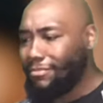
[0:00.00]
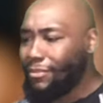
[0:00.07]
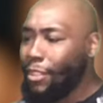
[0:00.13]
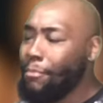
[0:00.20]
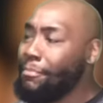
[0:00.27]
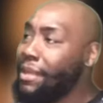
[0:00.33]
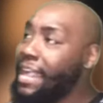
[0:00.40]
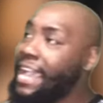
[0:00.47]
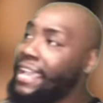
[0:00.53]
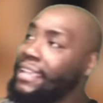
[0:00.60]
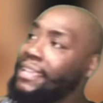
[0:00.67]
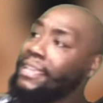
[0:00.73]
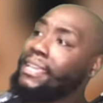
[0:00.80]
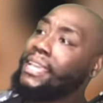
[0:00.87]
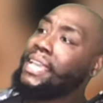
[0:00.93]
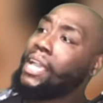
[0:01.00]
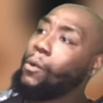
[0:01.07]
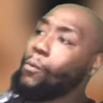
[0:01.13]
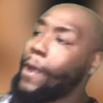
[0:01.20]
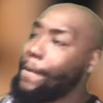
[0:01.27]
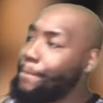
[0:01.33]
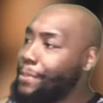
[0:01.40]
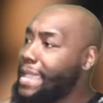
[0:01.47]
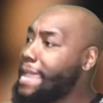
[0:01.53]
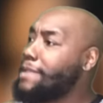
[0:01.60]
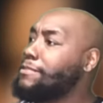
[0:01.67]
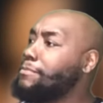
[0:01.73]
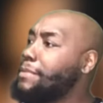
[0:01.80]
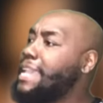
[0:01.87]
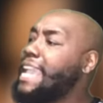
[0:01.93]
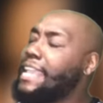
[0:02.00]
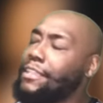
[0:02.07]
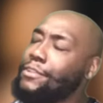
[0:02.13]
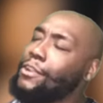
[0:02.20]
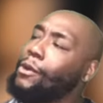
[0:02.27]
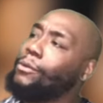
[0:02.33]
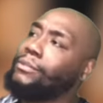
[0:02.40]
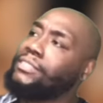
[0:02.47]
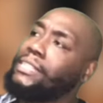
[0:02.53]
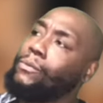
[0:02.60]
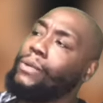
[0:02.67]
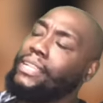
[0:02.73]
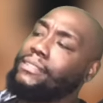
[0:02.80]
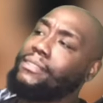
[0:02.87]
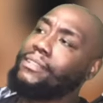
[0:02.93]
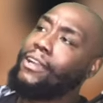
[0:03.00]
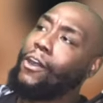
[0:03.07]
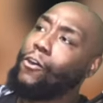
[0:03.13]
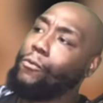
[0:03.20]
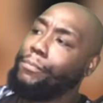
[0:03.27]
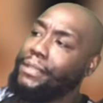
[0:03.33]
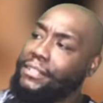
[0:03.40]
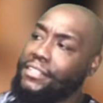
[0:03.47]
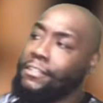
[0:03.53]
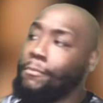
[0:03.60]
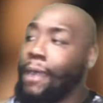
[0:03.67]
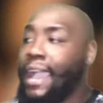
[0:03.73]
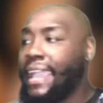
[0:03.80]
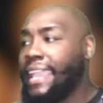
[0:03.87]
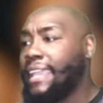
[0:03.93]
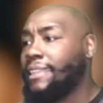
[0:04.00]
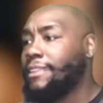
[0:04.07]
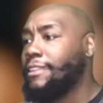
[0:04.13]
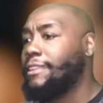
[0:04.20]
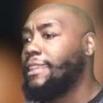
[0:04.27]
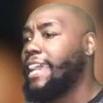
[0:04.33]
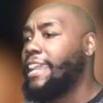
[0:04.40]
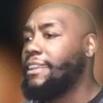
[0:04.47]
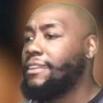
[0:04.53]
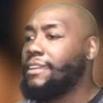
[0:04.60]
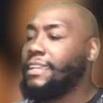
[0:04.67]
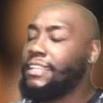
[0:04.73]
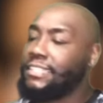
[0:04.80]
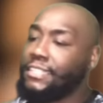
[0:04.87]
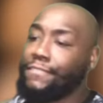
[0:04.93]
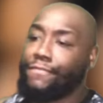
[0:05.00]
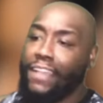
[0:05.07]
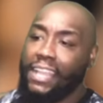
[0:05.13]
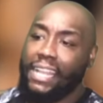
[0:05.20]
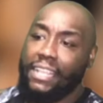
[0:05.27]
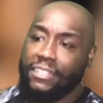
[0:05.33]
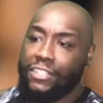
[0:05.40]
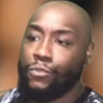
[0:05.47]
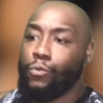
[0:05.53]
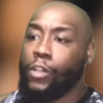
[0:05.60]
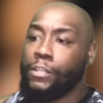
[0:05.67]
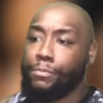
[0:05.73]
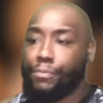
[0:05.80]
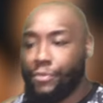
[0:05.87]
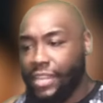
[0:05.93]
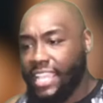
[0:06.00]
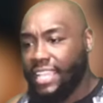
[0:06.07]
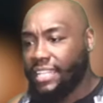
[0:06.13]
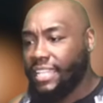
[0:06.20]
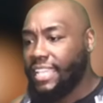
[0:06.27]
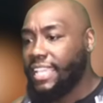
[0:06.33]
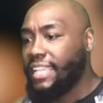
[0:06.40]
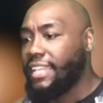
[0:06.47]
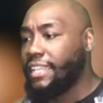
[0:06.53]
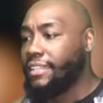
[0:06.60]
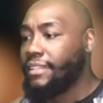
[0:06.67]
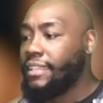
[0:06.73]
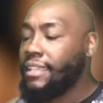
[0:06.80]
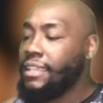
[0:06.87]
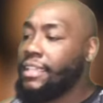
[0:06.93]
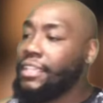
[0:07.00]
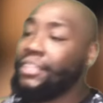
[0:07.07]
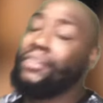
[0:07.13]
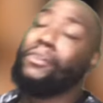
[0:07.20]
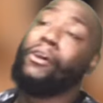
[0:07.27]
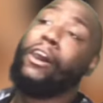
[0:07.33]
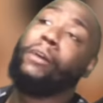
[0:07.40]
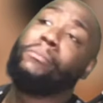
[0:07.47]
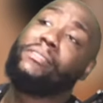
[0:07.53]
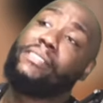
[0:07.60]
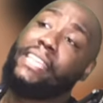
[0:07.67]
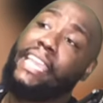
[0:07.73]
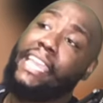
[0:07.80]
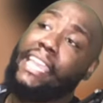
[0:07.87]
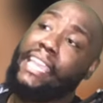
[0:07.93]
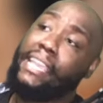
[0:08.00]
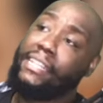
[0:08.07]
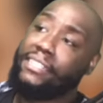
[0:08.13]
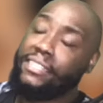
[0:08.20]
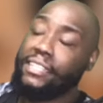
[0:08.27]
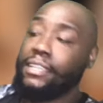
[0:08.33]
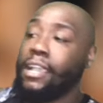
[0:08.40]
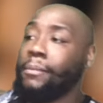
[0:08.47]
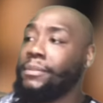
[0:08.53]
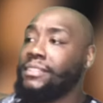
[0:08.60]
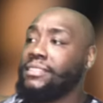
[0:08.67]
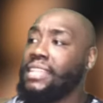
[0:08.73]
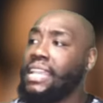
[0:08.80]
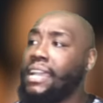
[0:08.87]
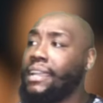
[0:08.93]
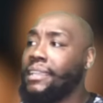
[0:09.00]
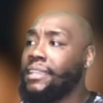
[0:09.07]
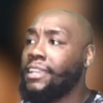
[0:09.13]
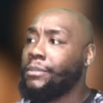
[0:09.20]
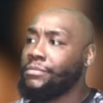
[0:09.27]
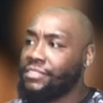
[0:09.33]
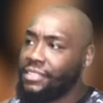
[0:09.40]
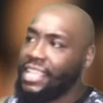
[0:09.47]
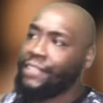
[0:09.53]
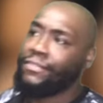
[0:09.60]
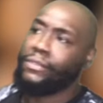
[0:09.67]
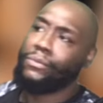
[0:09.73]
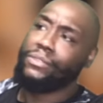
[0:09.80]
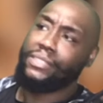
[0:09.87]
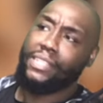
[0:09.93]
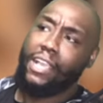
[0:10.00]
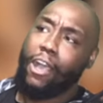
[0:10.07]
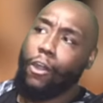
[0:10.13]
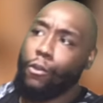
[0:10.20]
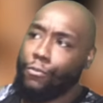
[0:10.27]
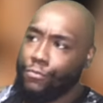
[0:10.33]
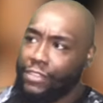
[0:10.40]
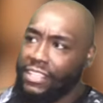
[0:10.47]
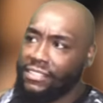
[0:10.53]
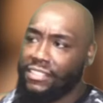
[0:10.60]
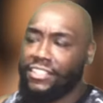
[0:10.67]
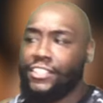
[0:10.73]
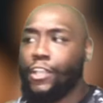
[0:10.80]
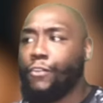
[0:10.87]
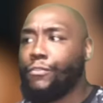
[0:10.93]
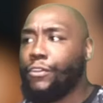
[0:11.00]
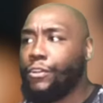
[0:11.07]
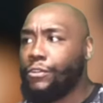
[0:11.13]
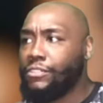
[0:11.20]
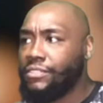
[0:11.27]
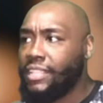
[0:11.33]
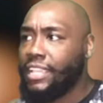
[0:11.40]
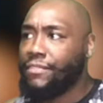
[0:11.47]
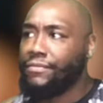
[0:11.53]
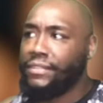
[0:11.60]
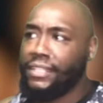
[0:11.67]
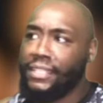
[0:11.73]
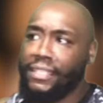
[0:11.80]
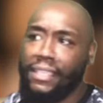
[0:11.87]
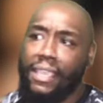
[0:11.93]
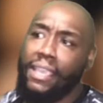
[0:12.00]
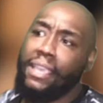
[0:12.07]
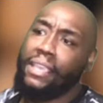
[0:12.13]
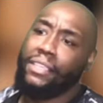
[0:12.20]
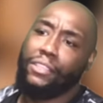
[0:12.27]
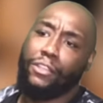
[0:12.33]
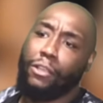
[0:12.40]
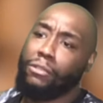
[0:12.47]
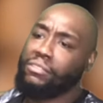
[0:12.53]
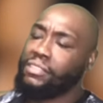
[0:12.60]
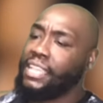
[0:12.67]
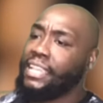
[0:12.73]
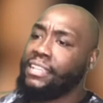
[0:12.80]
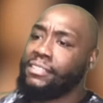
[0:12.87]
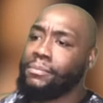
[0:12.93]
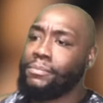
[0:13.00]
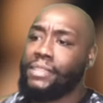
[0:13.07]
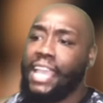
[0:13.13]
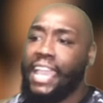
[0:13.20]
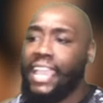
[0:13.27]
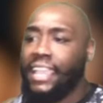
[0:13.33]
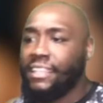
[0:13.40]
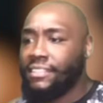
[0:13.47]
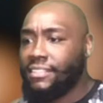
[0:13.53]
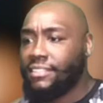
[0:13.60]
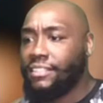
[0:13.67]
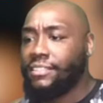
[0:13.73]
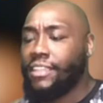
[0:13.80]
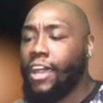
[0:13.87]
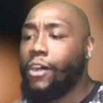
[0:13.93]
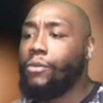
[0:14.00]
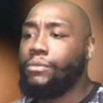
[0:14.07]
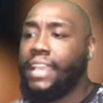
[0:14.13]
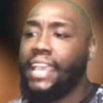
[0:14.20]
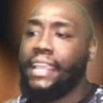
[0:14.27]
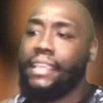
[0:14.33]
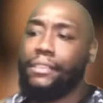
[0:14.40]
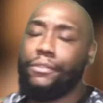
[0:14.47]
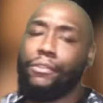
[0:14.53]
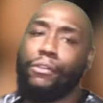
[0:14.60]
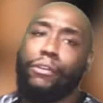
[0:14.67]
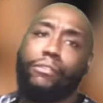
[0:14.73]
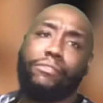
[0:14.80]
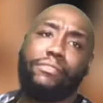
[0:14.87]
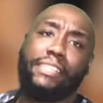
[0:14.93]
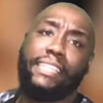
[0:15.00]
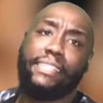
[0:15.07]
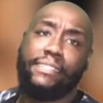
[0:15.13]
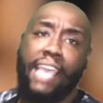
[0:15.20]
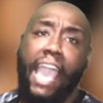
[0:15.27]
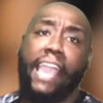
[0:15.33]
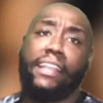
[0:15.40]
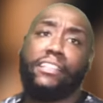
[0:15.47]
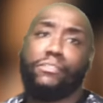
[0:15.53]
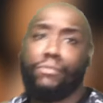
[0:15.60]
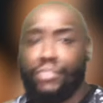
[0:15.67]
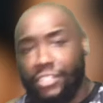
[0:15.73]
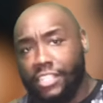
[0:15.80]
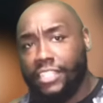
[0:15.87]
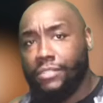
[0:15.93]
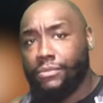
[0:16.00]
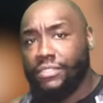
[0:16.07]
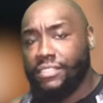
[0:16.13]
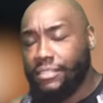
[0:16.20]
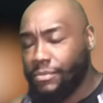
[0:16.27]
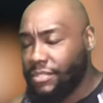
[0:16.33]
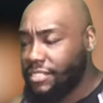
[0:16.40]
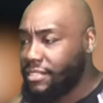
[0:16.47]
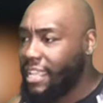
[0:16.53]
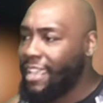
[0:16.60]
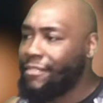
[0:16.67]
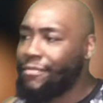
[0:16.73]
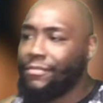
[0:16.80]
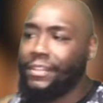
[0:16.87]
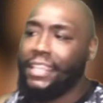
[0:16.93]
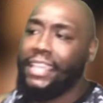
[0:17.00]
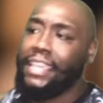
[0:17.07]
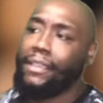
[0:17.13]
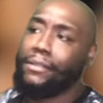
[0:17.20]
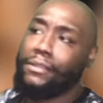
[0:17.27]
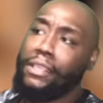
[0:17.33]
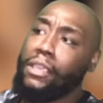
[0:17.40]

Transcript: But what pissed me, and you know, she went to the OBGYN a little later and she found out she wasn't pregnant and you know what I'm saying? And she come to tell him Stephanie was in the office and she overheard Stephanie, you know, saying some things and she thought that, you know what I'm saying, Titus was cheating with Stephanie and